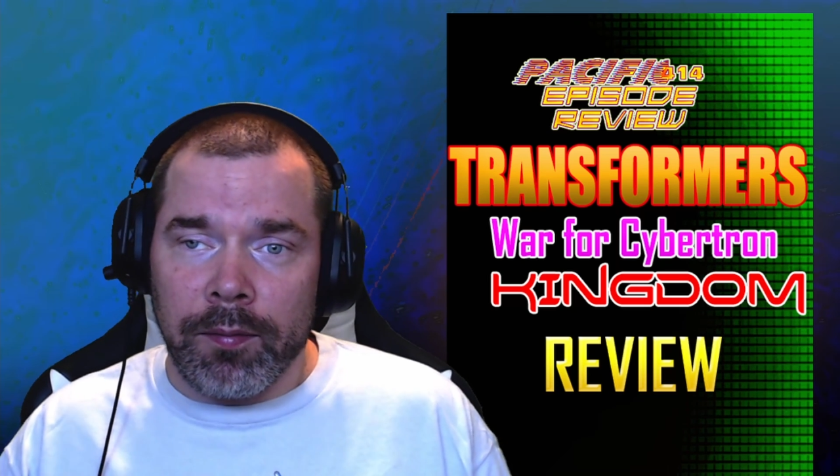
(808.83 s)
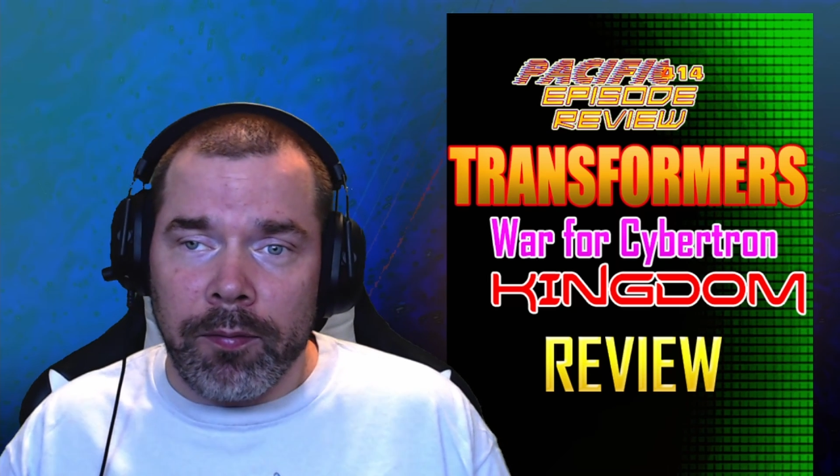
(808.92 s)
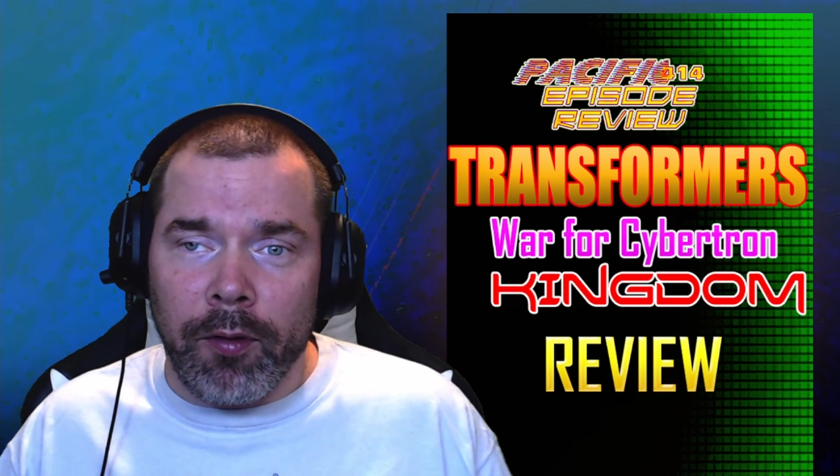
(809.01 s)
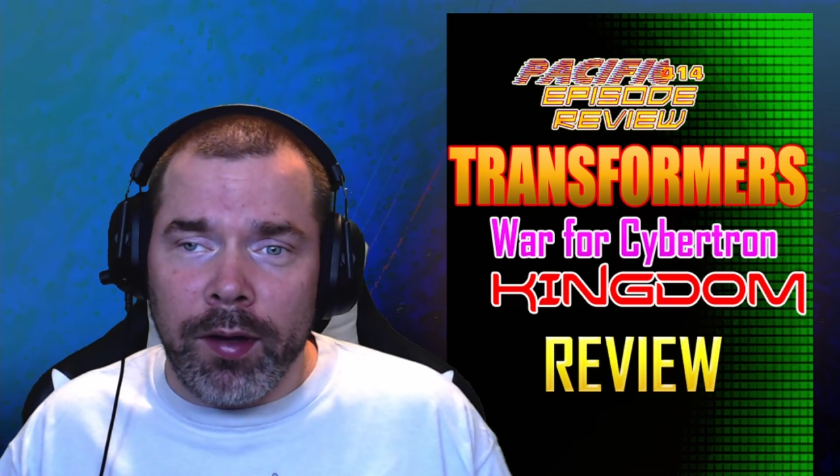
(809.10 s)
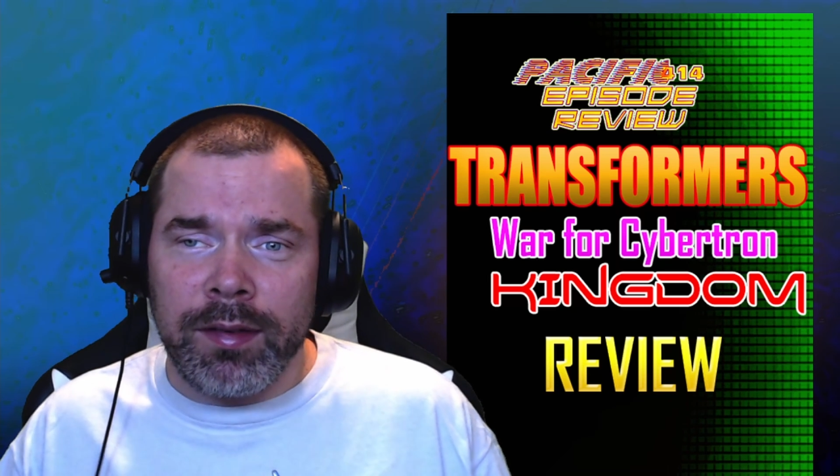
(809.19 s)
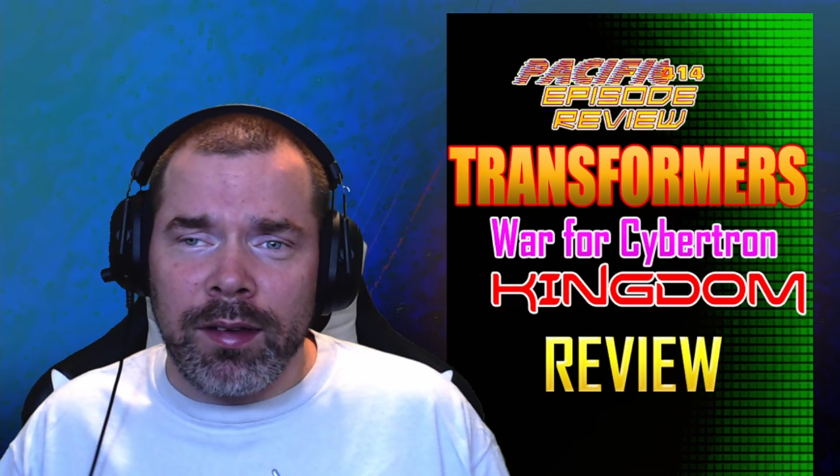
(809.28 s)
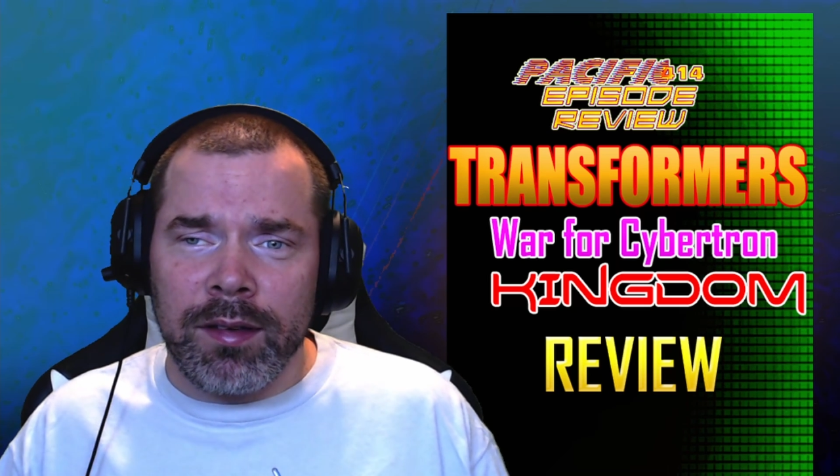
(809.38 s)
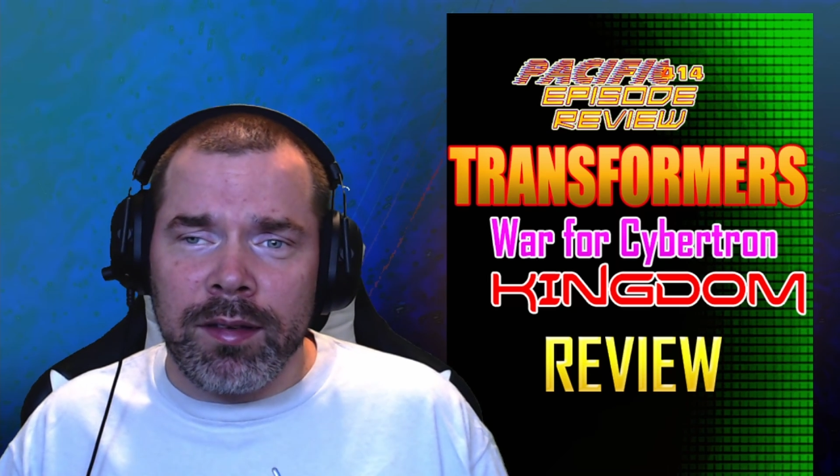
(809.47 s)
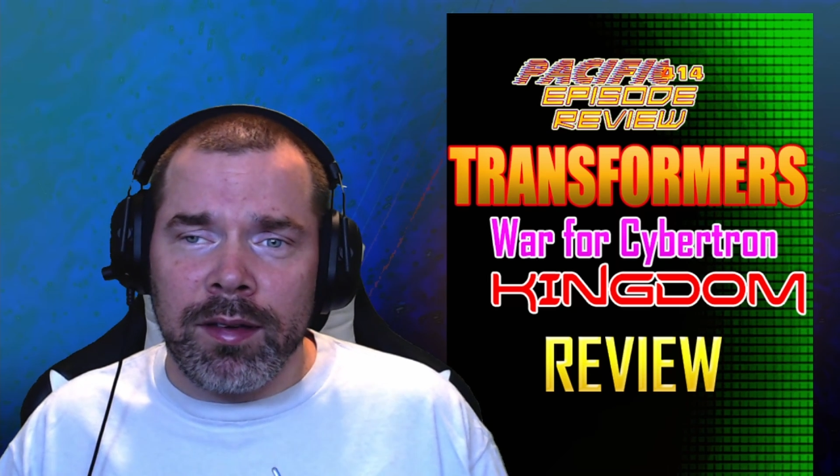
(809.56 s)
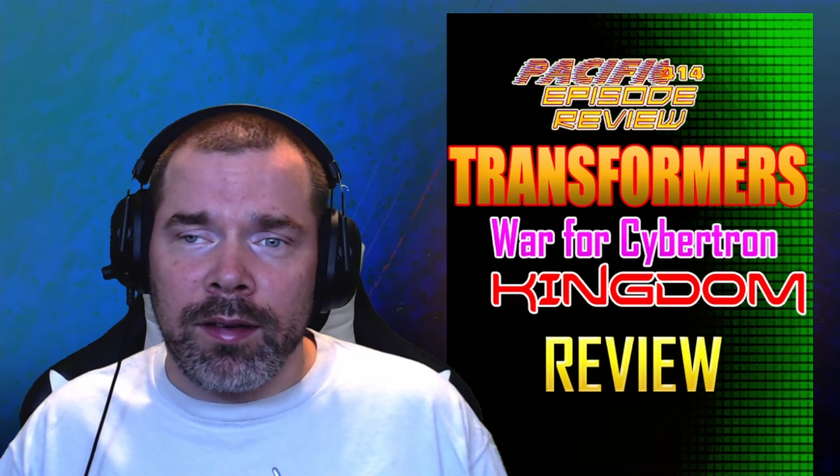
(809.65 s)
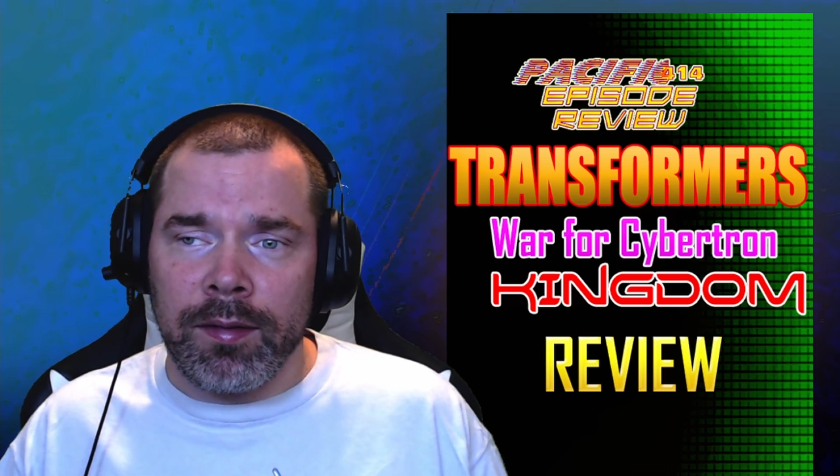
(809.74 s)

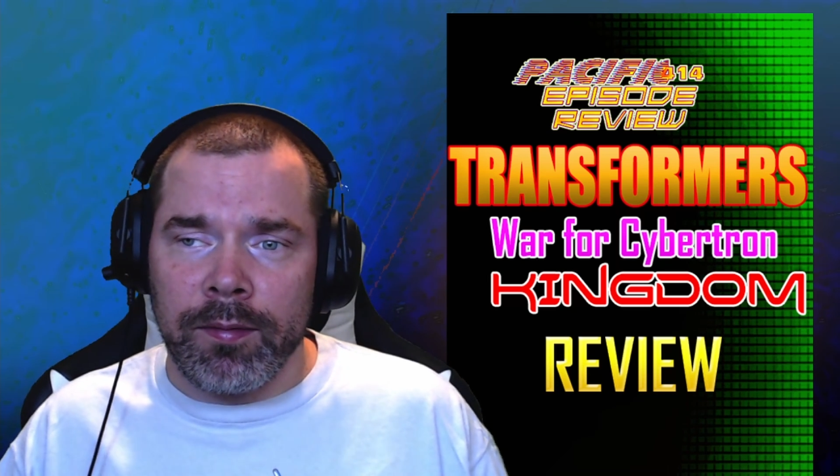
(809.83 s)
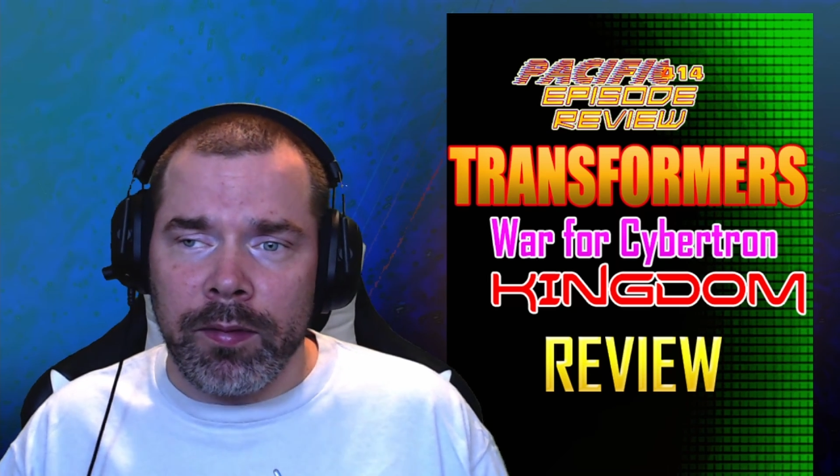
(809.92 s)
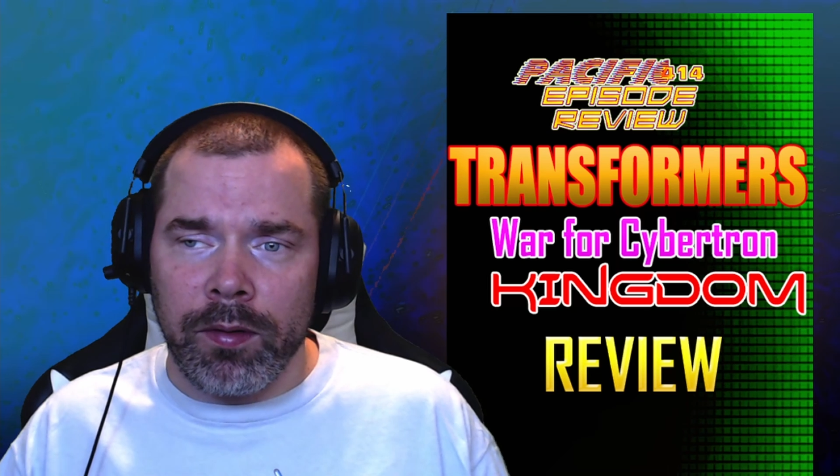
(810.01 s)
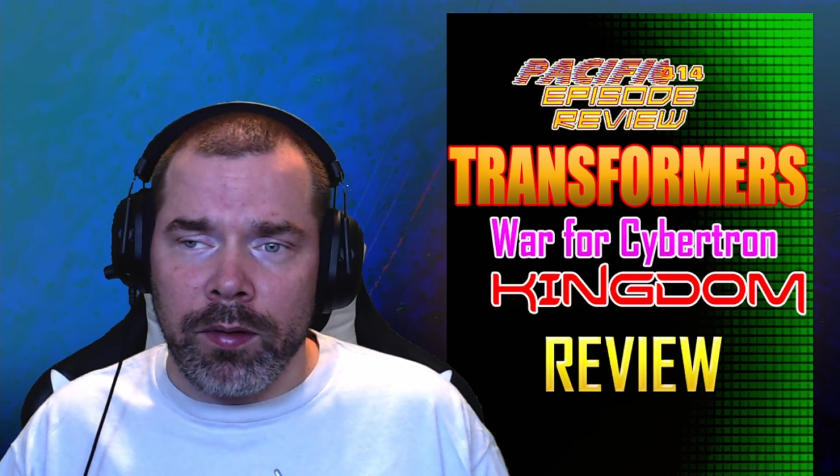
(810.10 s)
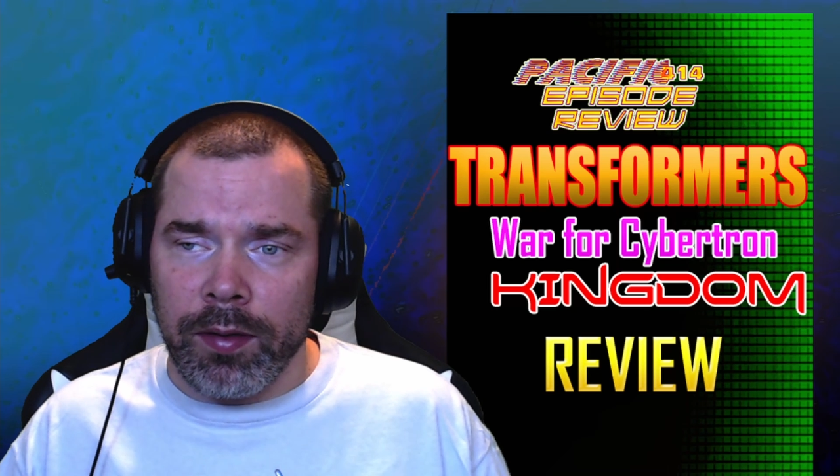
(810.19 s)
voices for